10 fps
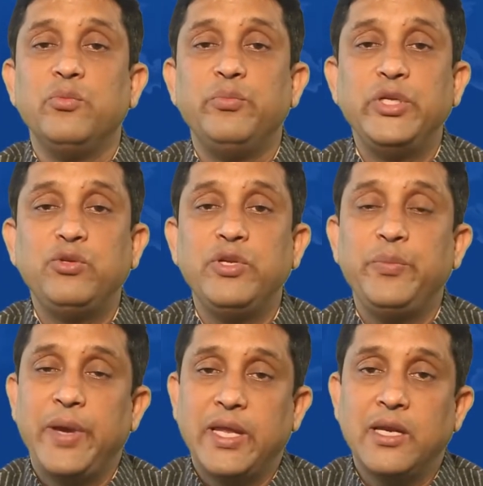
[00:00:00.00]
between
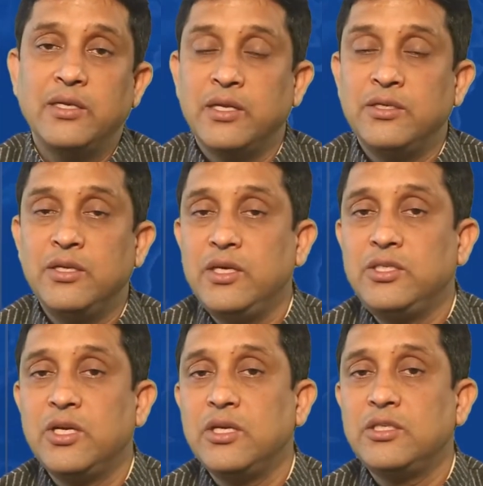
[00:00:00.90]
parent and
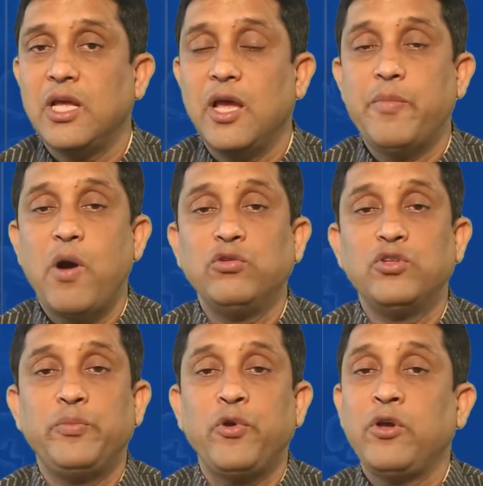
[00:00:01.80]
teachers about
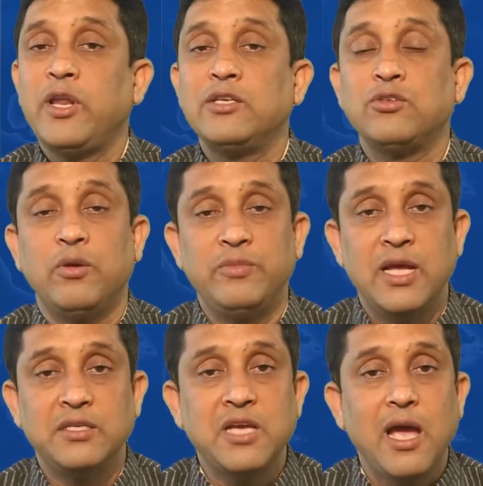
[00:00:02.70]
the progress of
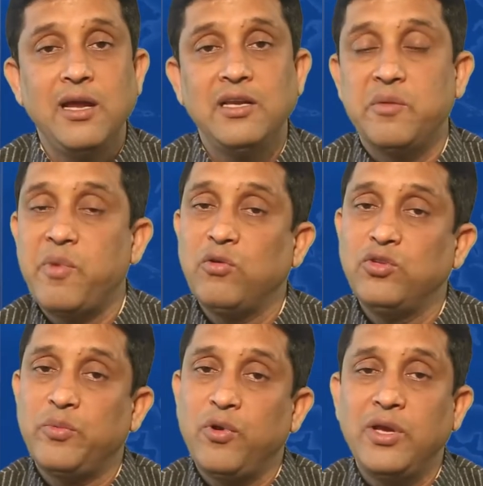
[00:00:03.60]
their child, about
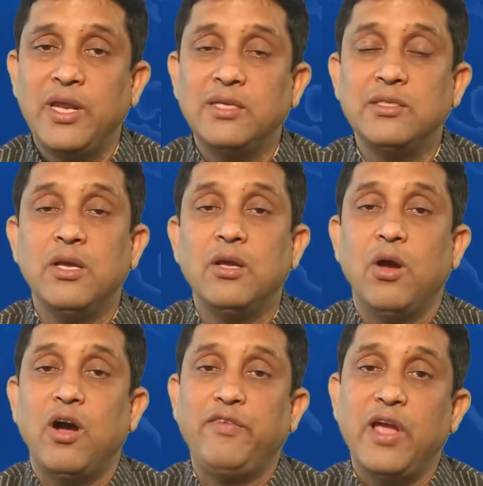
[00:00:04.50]
the progress
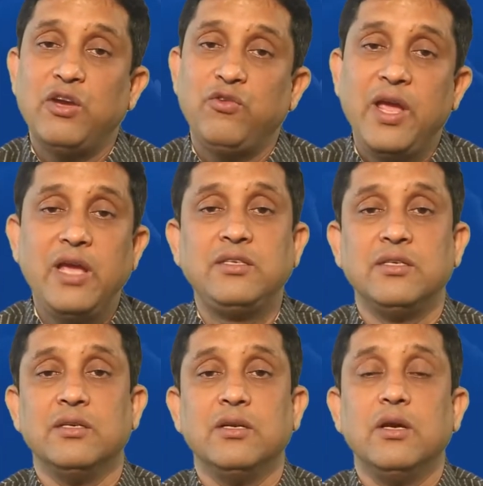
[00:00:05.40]
of
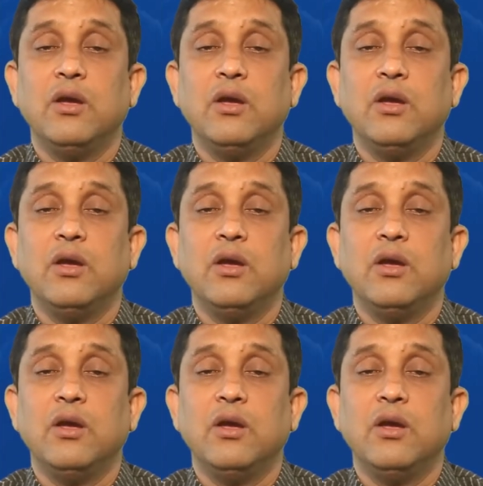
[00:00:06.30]
education